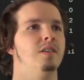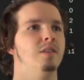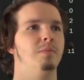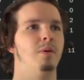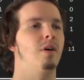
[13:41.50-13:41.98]

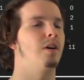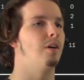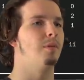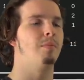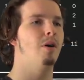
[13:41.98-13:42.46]

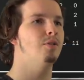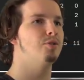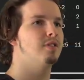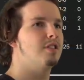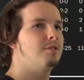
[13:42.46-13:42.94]
LeBron, or Paul
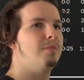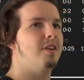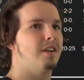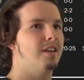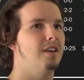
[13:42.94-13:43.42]
George has
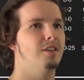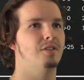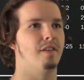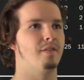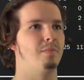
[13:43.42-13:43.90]
been a
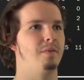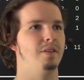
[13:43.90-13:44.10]
killer off the